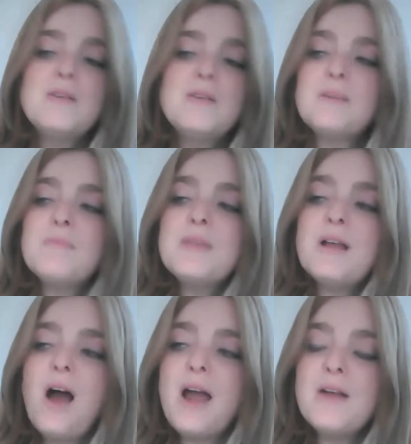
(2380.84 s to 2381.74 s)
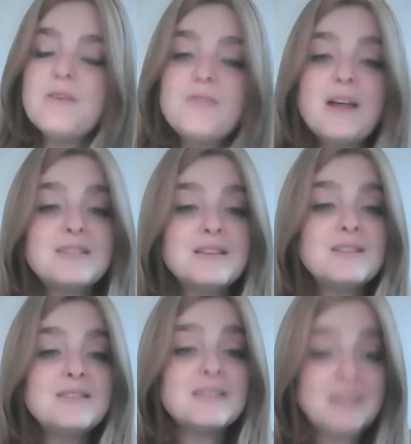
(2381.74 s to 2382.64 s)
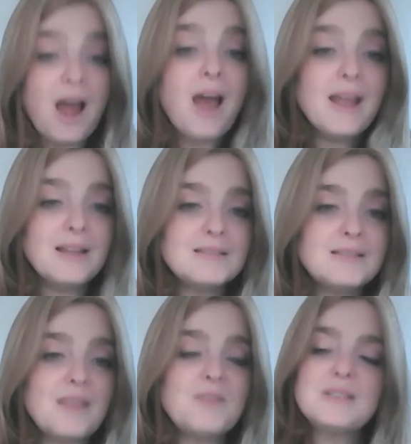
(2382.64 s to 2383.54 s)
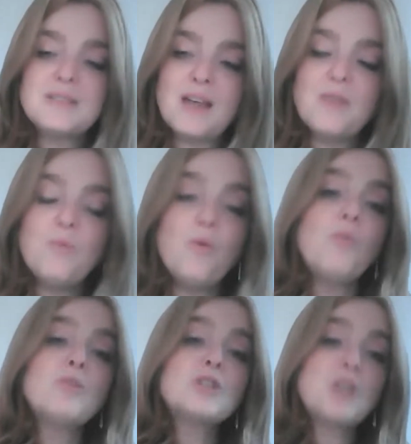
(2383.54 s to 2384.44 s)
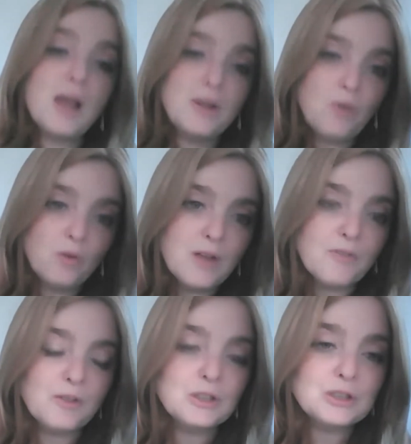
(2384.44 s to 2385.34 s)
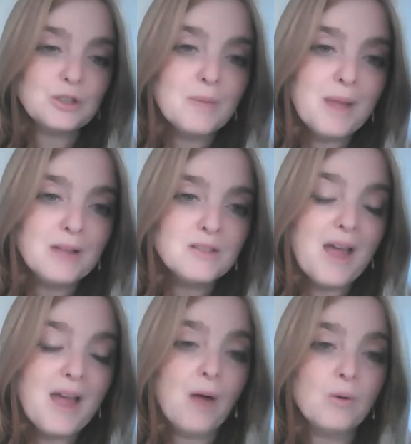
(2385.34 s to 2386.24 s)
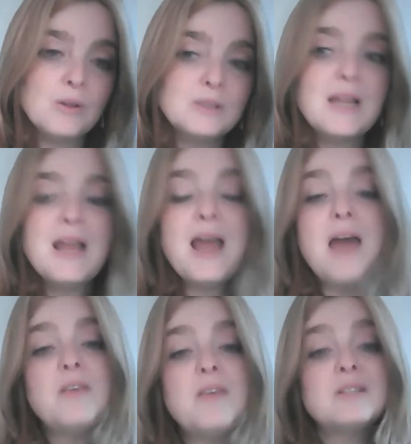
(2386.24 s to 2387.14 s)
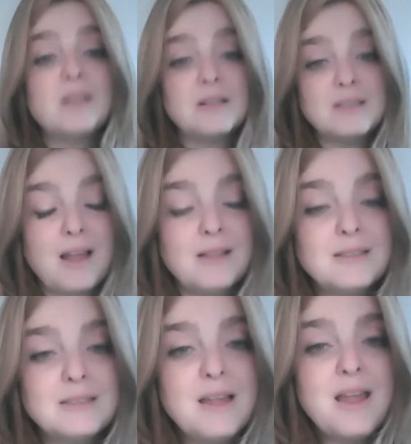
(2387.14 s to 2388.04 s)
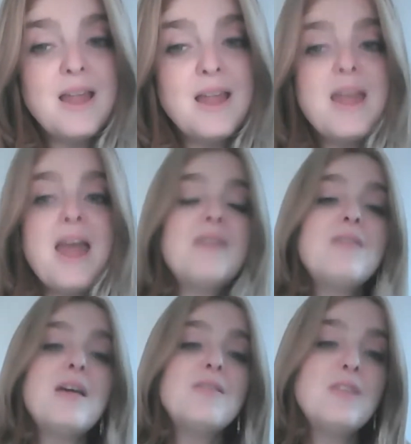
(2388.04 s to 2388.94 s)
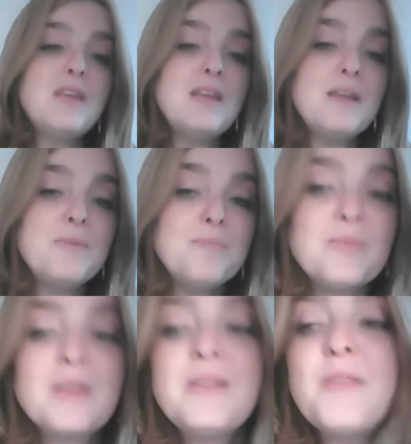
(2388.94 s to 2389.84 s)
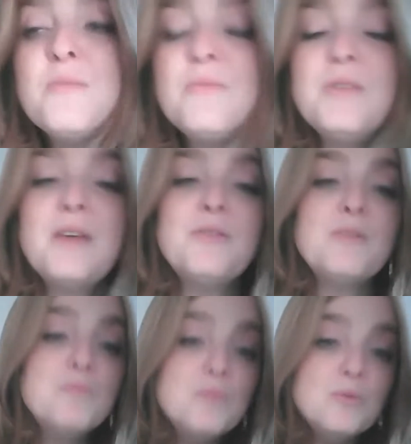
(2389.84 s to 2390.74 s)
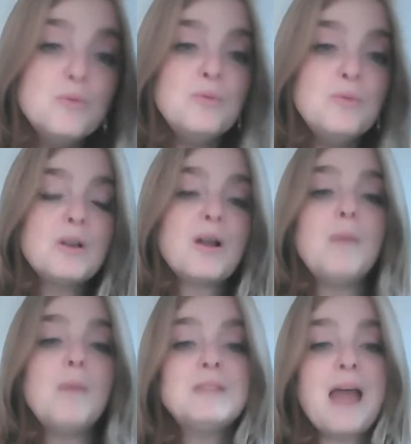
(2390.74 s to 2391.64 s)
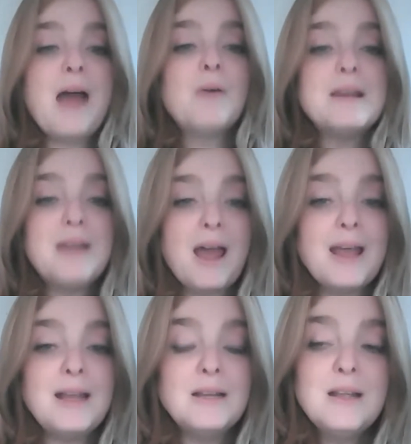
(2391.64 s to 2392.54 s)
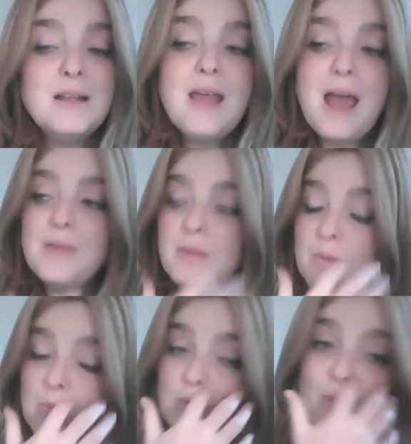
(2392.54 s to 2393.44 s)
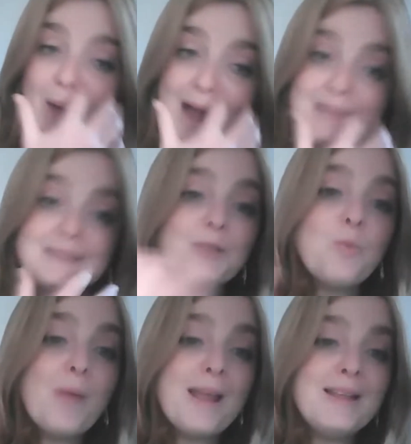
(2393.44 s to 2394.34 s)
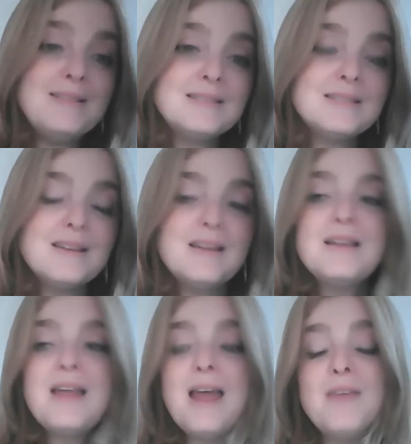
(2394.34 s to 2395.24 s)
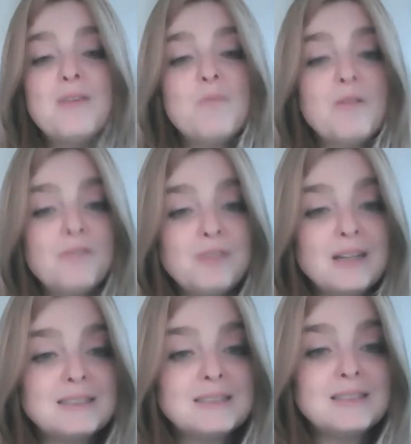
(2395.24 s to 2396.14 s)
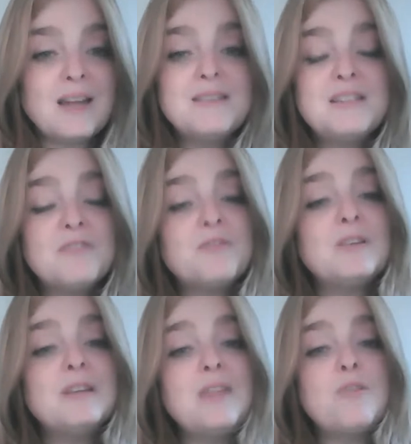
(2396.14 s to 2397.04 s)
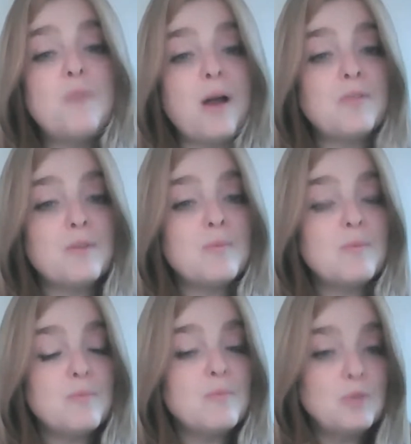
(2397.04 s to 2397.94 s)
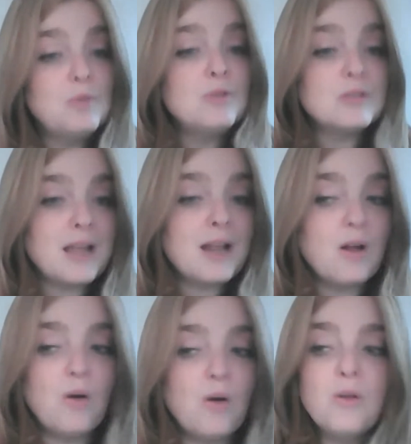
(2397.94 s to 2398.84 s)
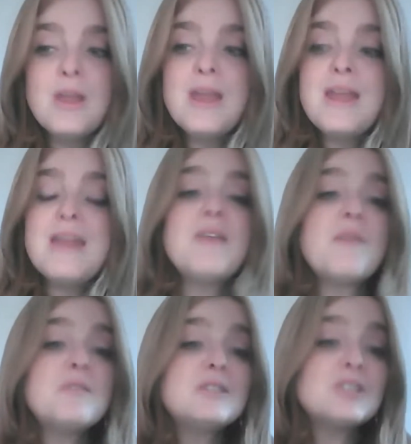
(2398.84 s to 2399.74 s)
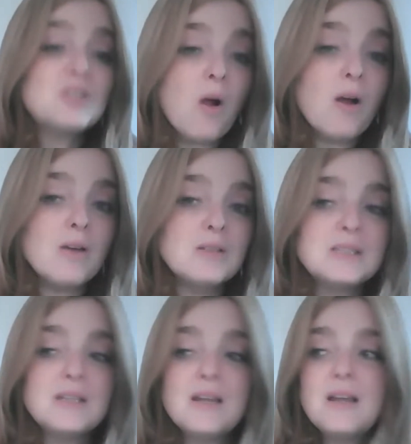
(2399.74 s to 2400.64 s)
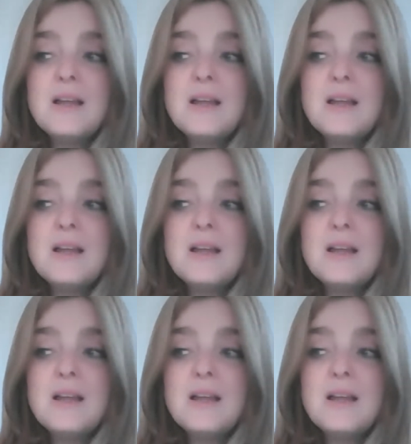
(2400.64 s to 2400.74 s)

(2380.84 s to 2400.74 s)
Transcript: There's something higher that decides that the sun will shine only for a certain amount of hours and then the sun sets. And then the that the that the moon comes out at night and that the moon waxes and wanes and that reflects the sun differently throughout the lunar cycle, and that the stars